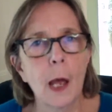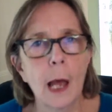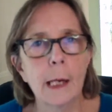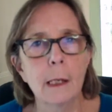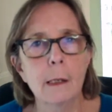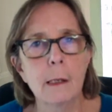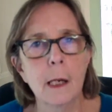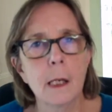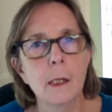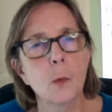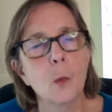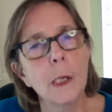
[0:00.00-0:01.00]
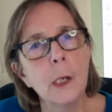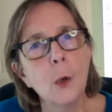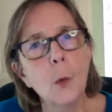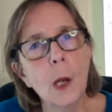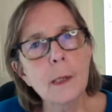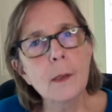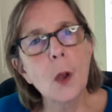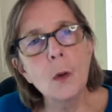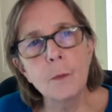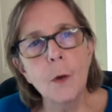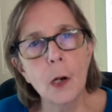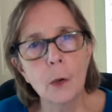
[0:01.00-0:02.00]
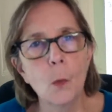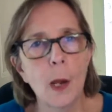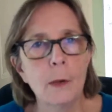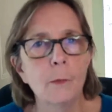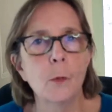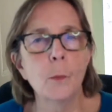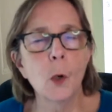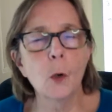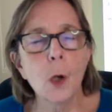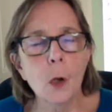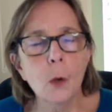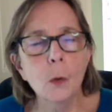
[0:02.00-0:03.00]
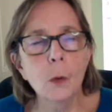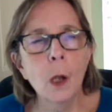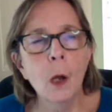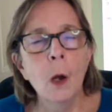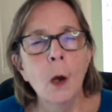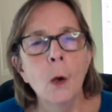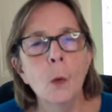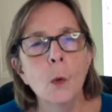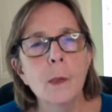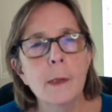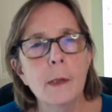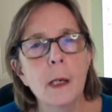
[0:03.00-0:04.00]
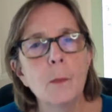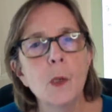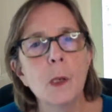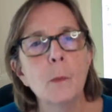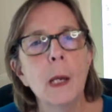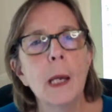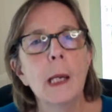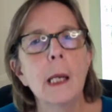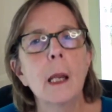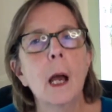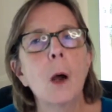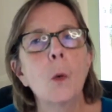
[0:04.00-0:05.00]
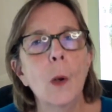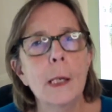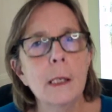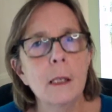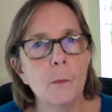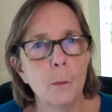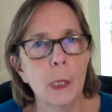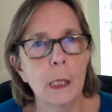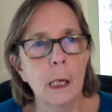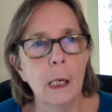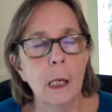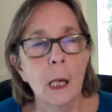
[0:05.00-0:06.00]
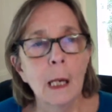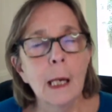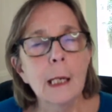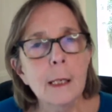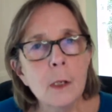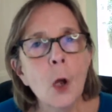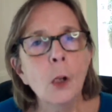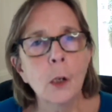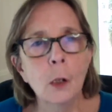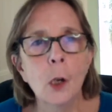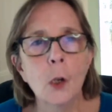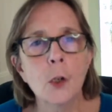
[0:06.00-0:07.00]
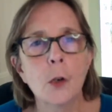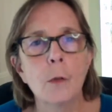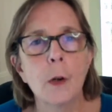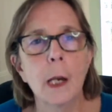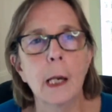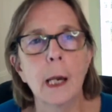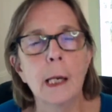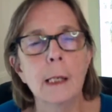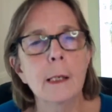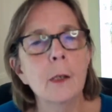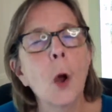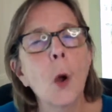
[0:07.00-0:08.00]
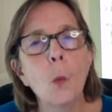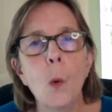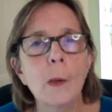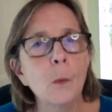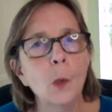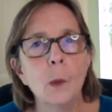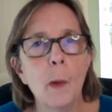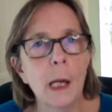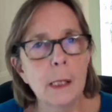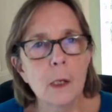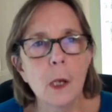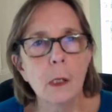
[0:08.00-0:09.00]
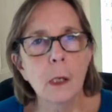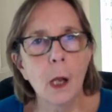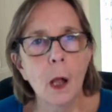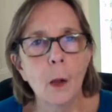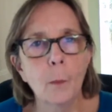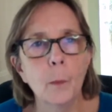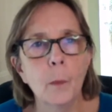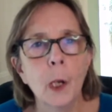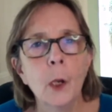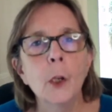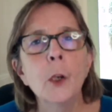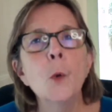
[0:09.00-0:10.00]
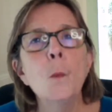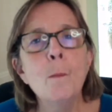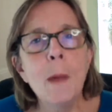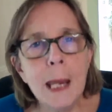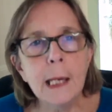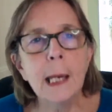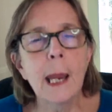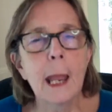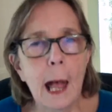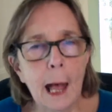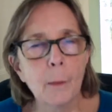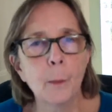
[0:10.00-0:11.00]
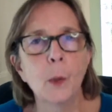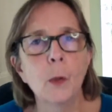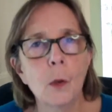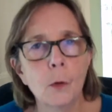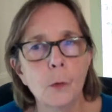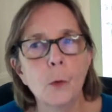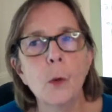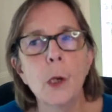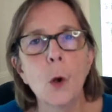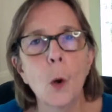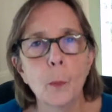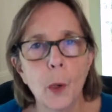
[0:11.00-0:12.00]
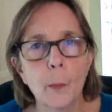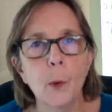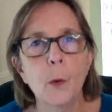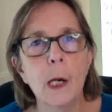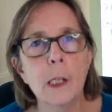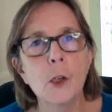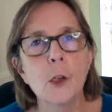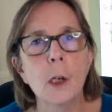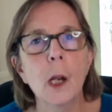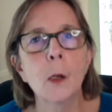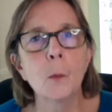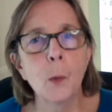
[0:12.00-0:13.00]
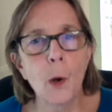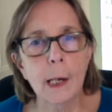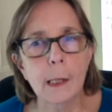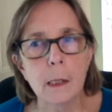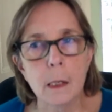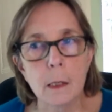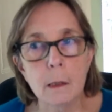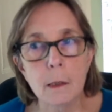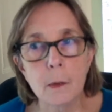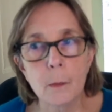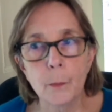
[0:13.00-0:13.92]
IELTS test when you are so far away from your goal would seem to me a waste of money. It's not a lottery. It's not when will my turn come. You make it happen through your preparation and practice.